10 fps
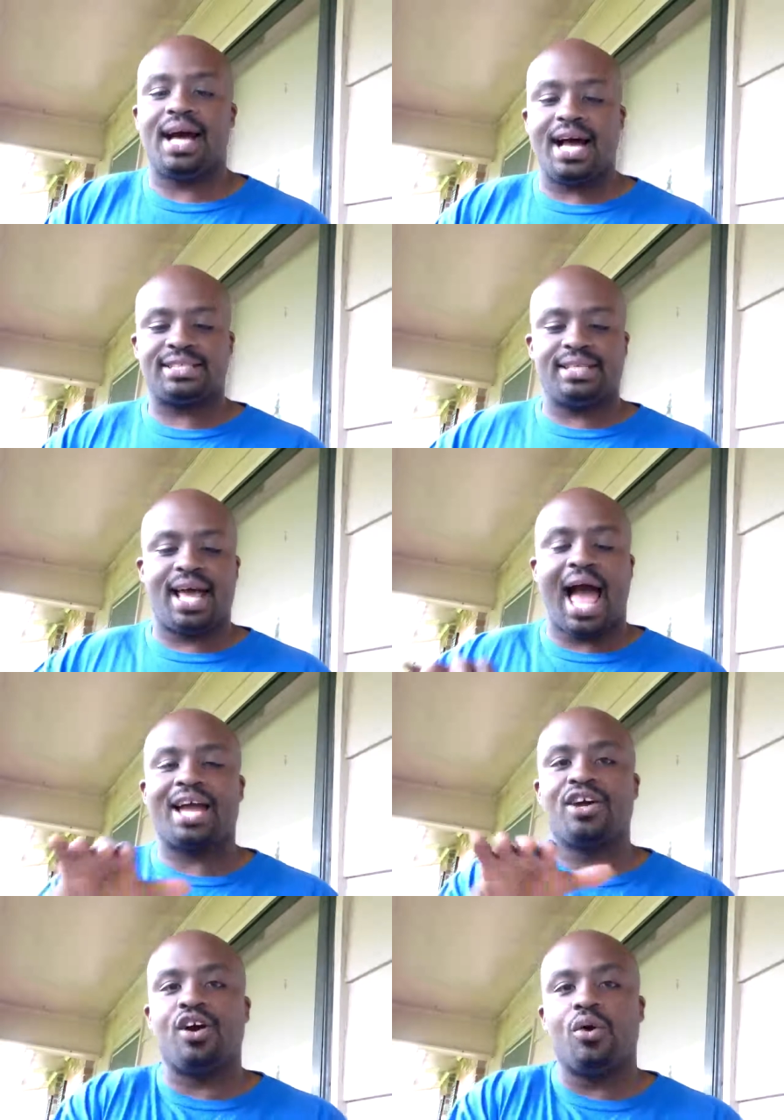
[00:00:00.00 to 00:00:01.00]
guys, that, that I
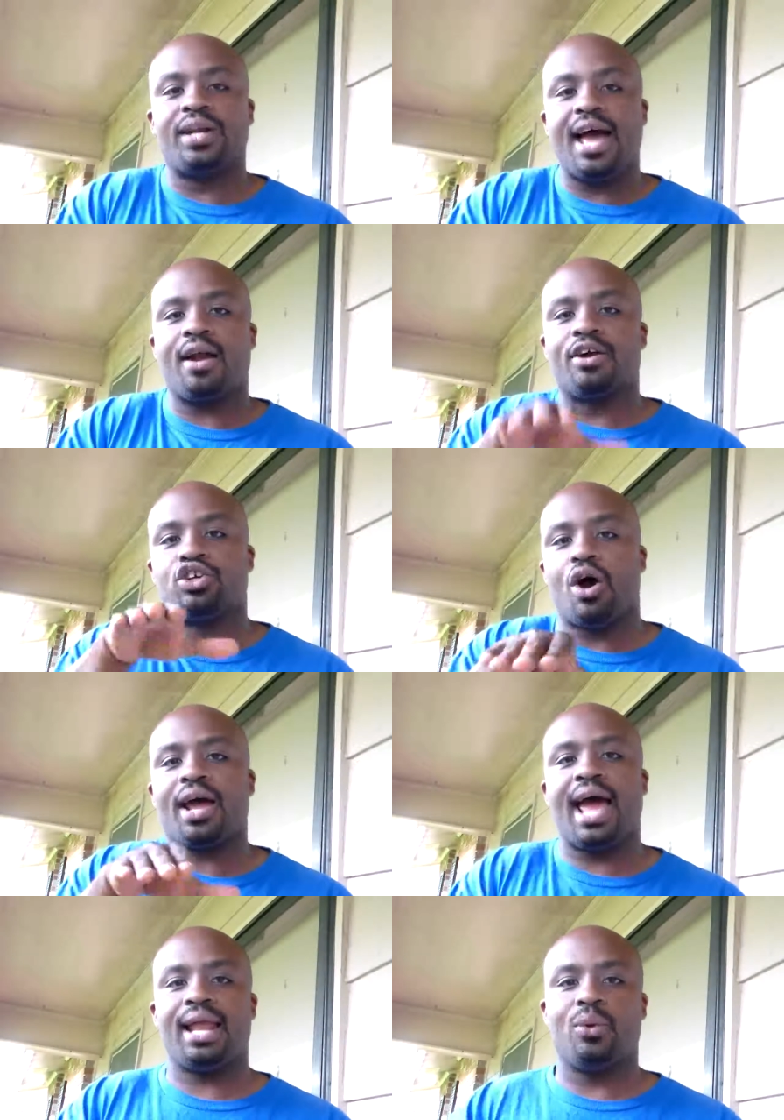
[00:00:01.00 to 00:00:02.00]
can go down a
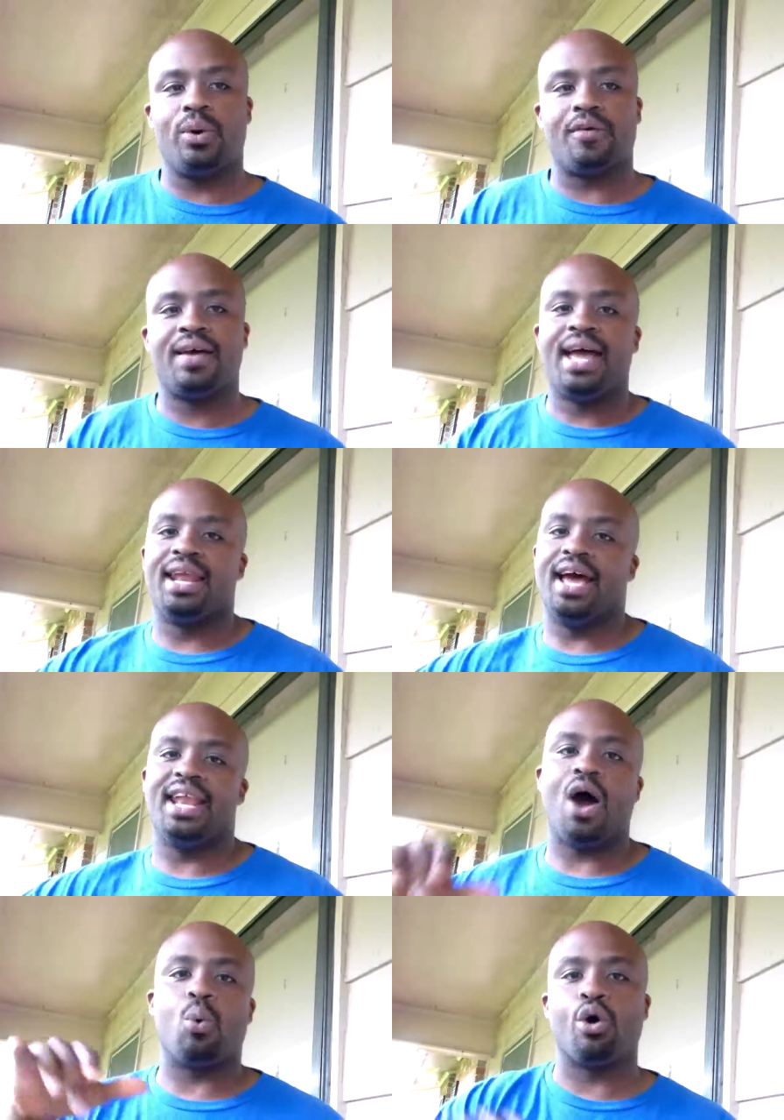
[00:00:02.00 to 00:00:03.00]
dark alley with and,
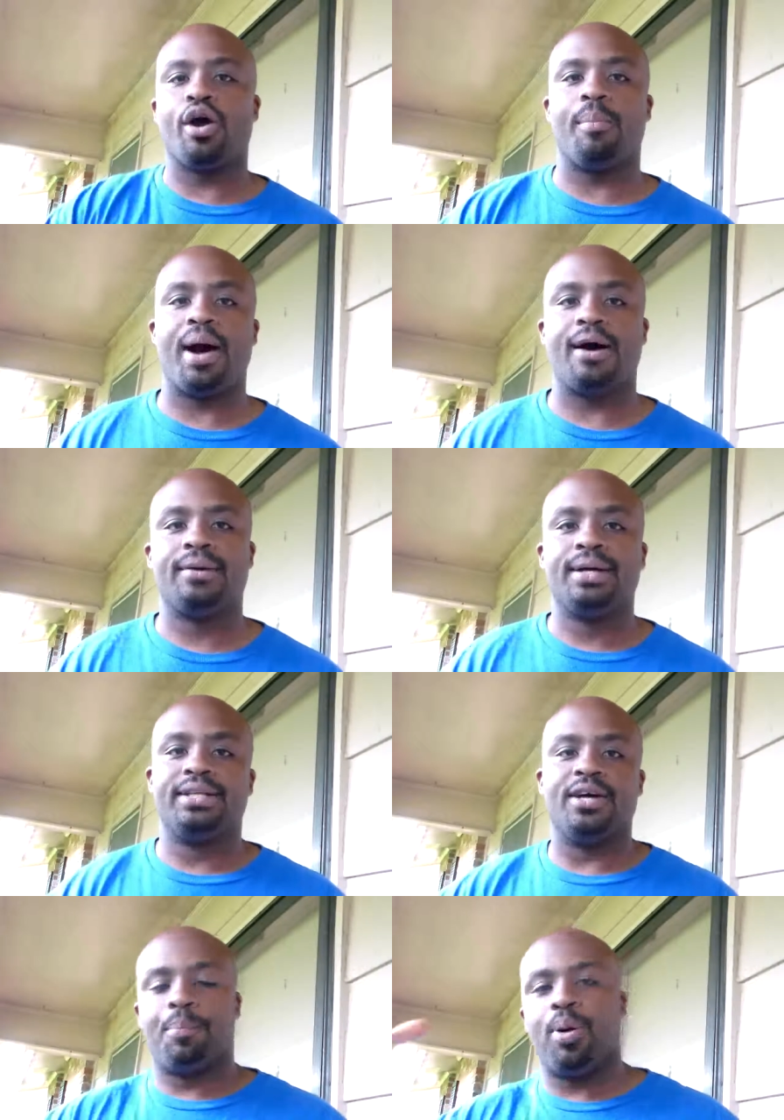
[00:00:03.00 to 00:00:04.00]
and not worry about
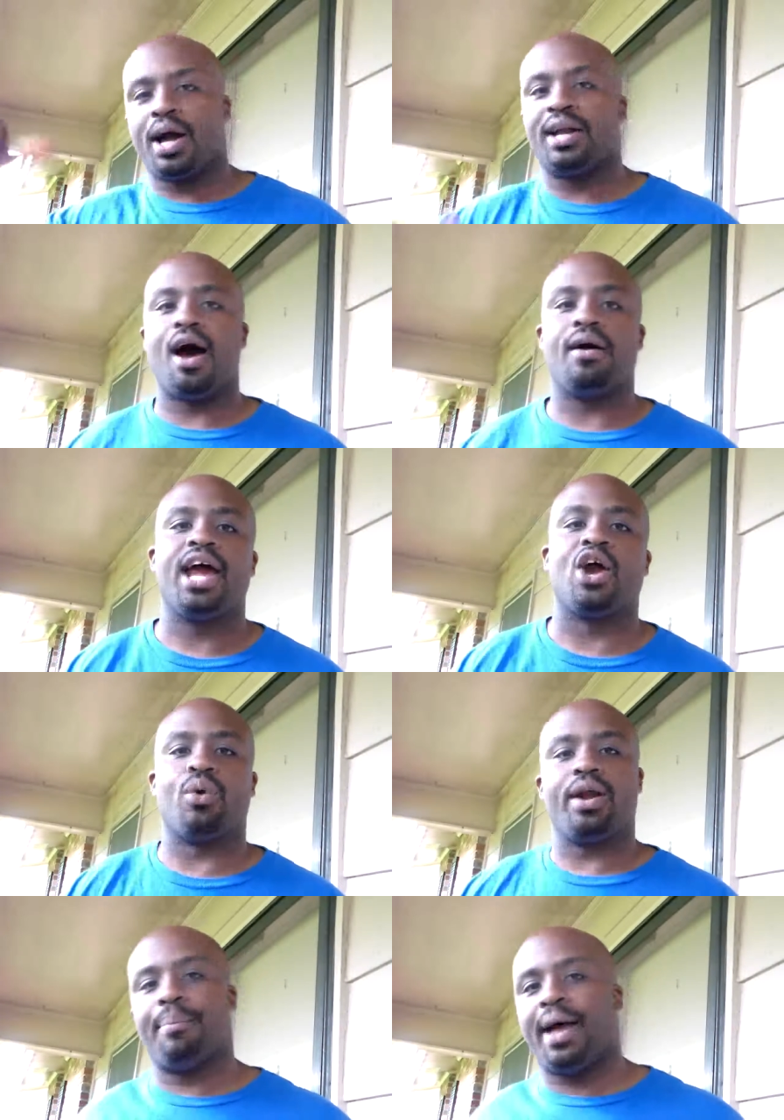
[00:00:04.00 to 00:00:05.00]
them punking out and
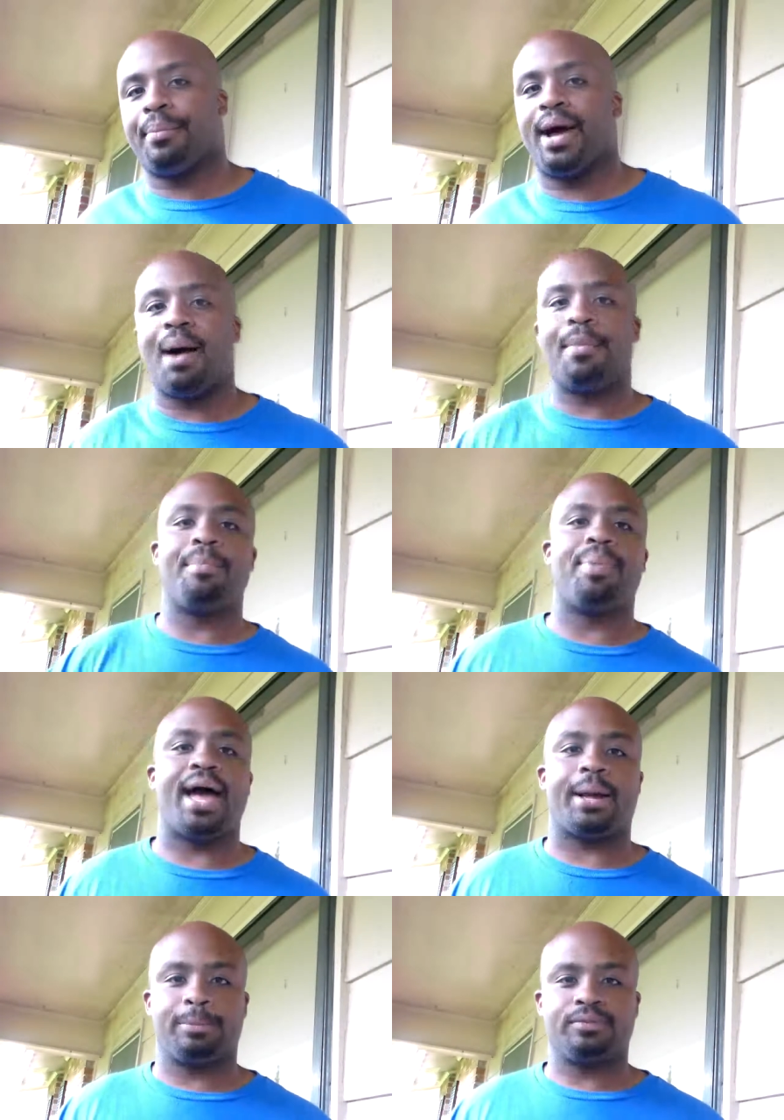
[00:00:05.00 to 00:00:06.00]
running back behind my
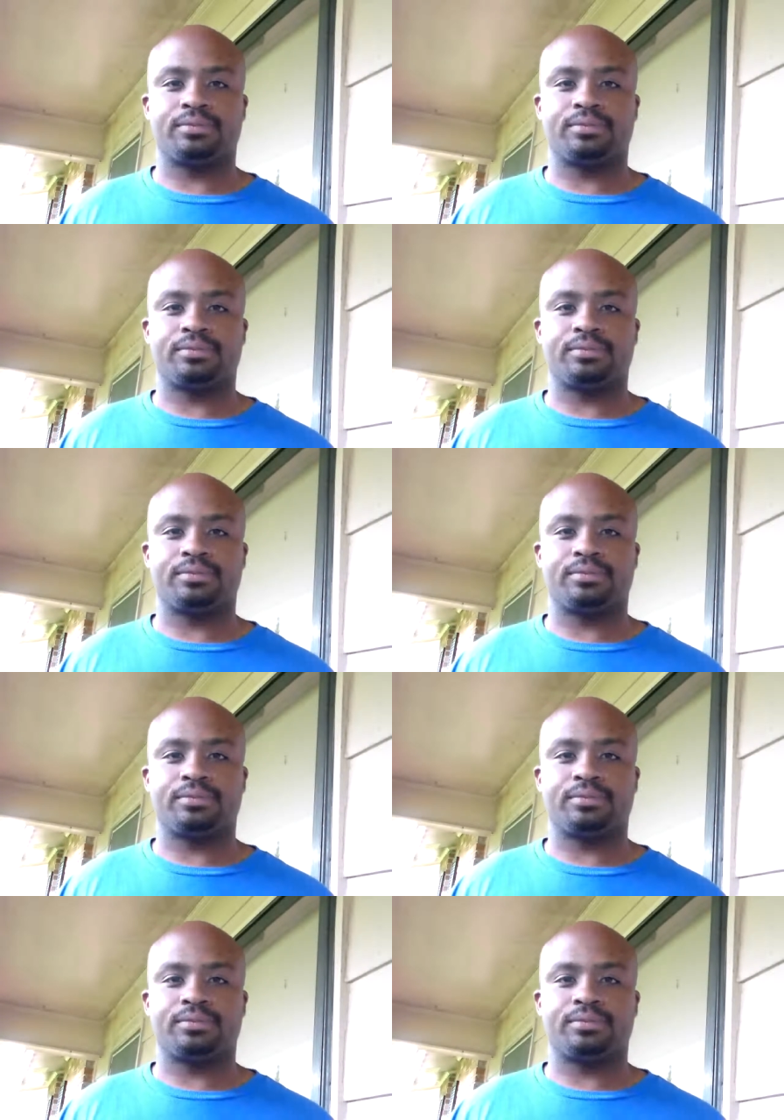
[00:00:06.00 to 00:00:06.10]
back